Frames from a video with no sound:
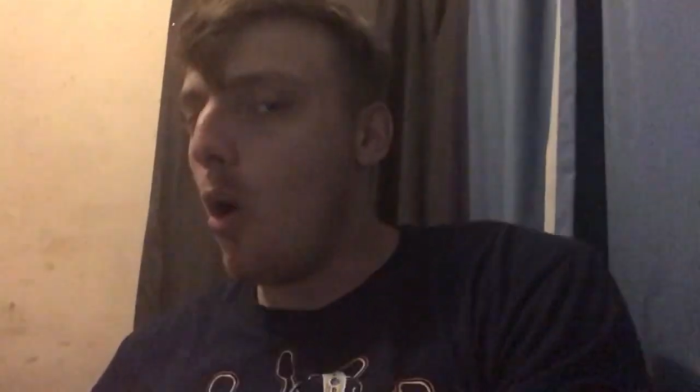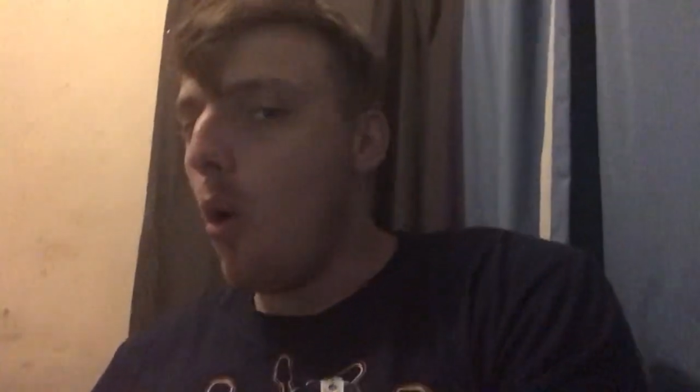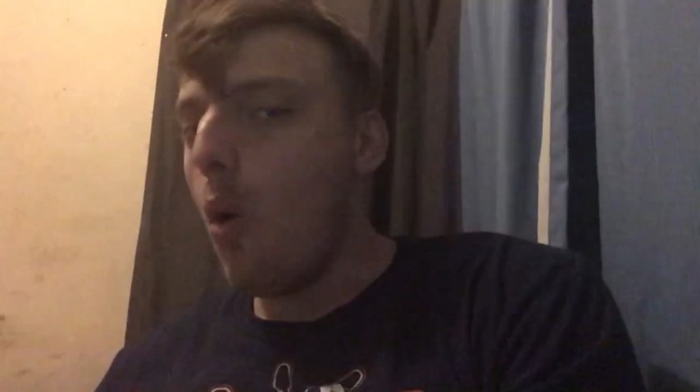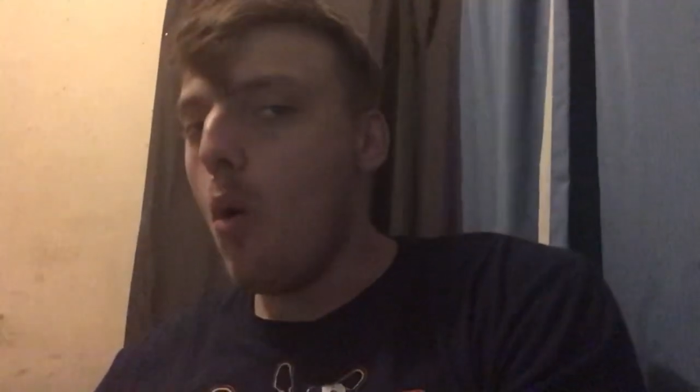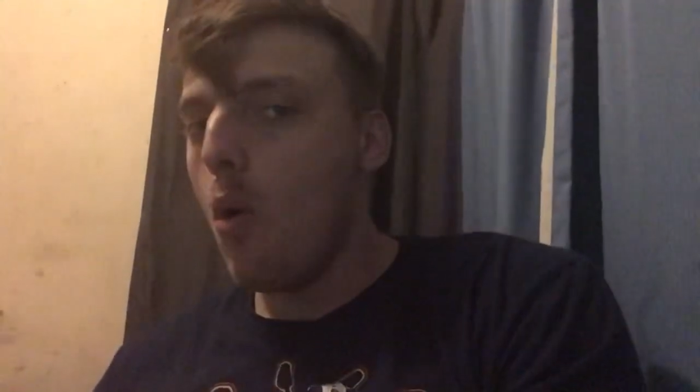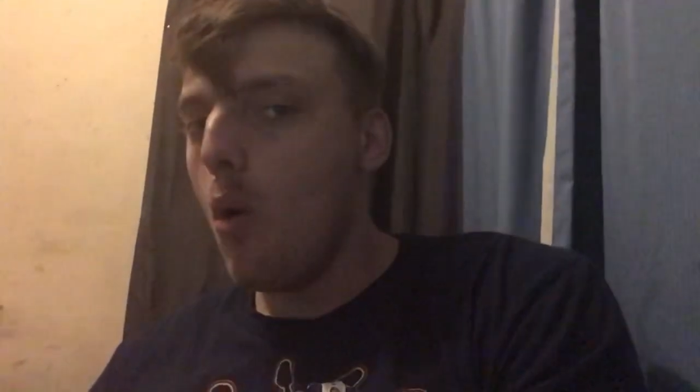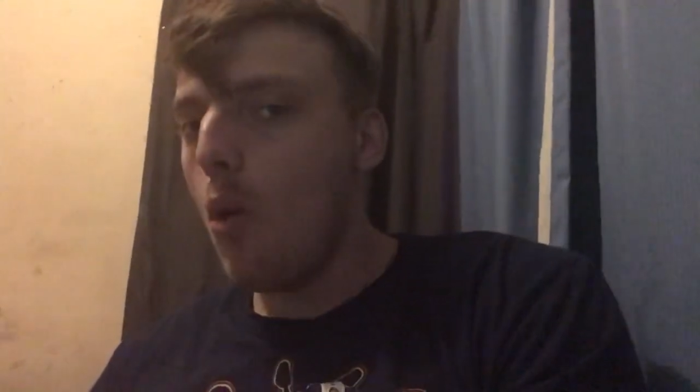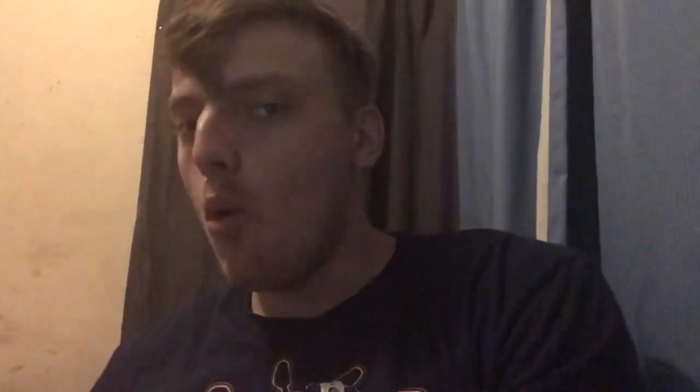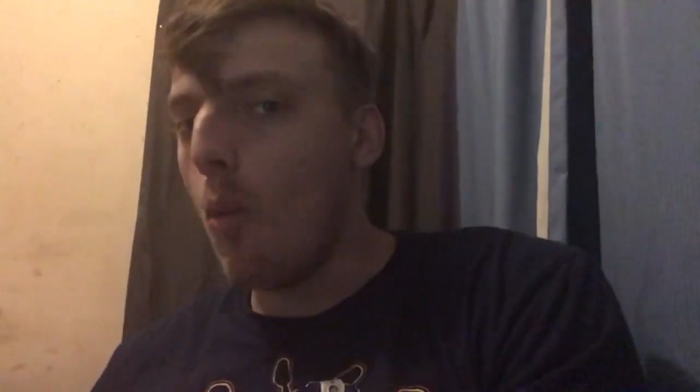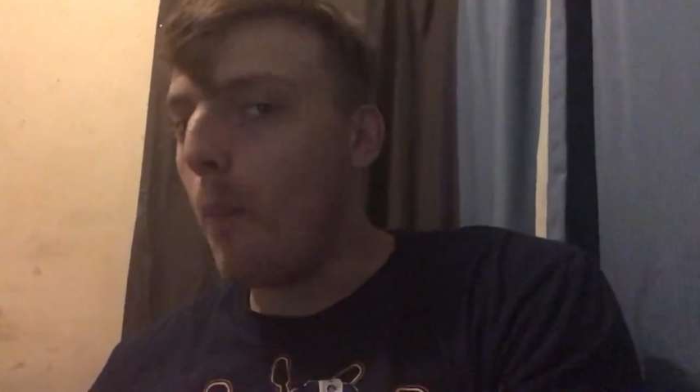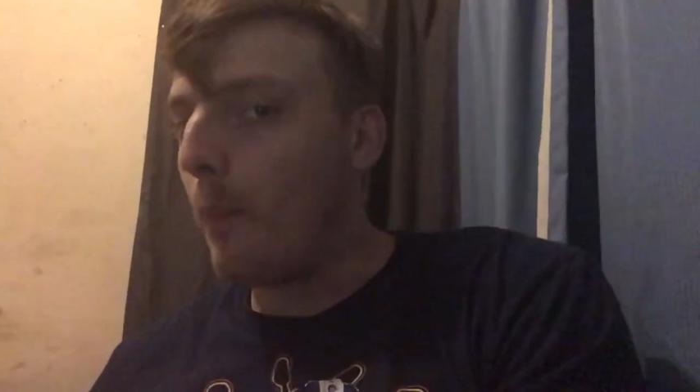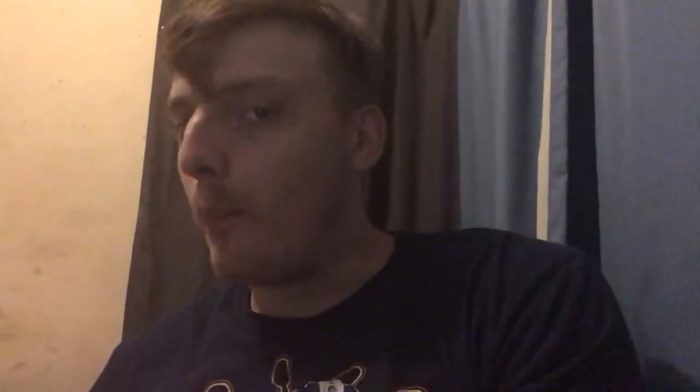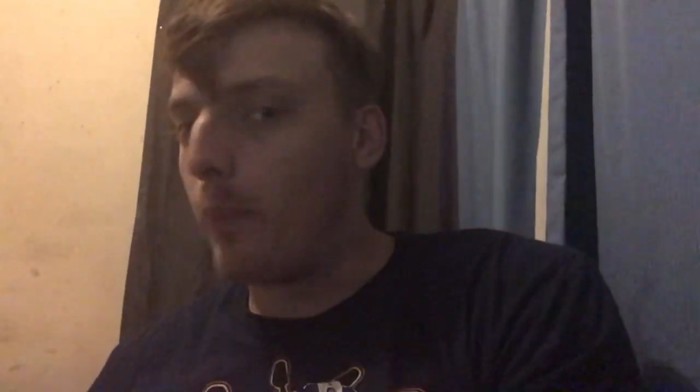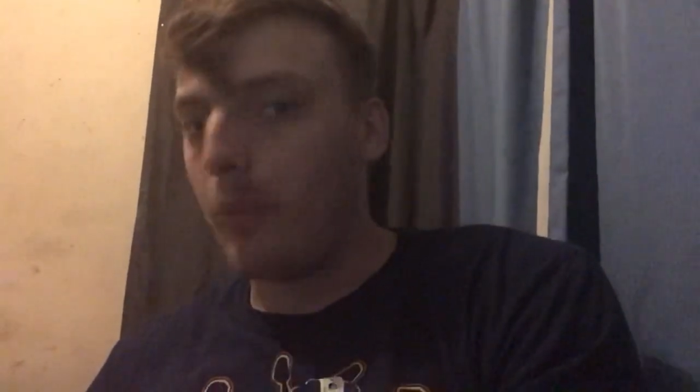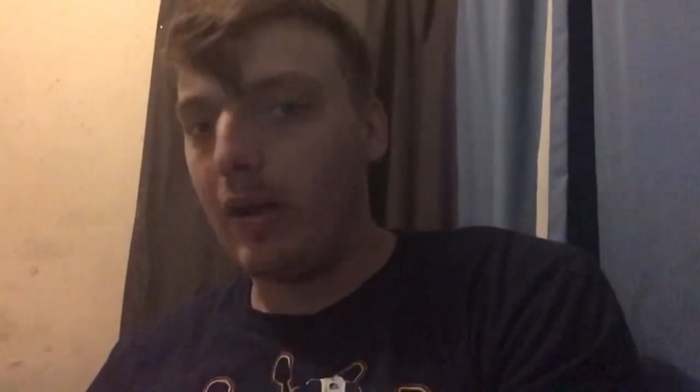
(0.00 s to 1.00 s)
Woo-hoo,
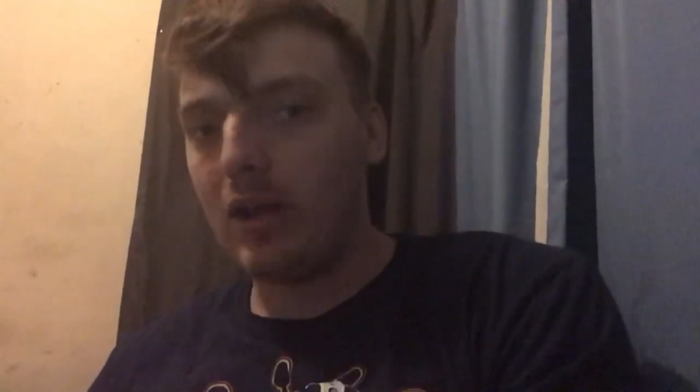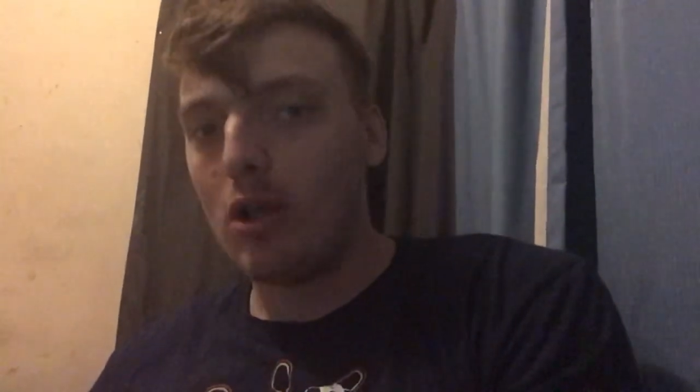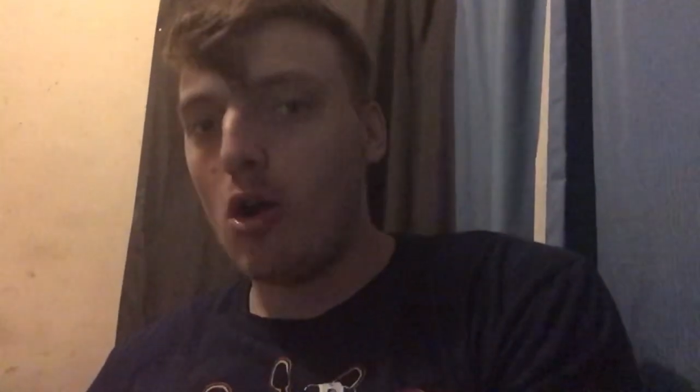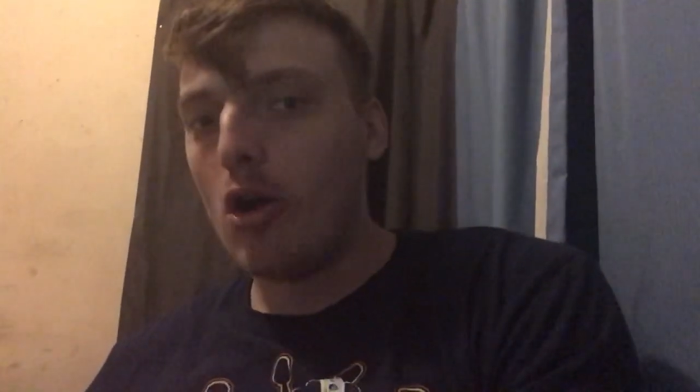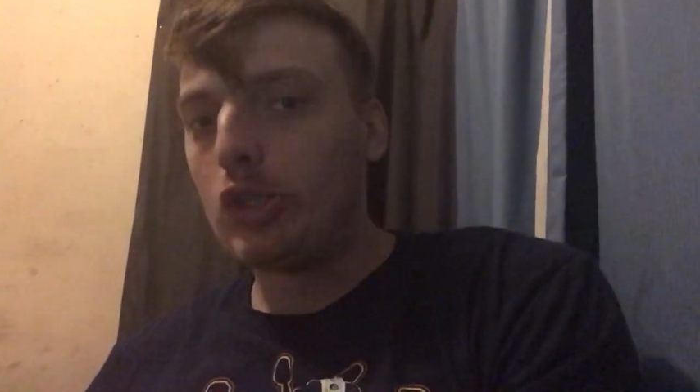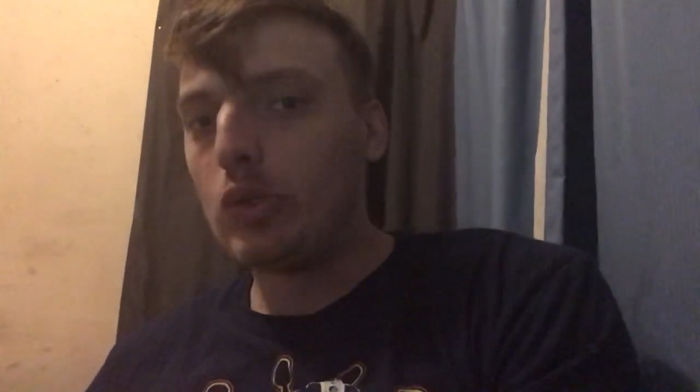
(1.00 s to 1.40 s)
bring on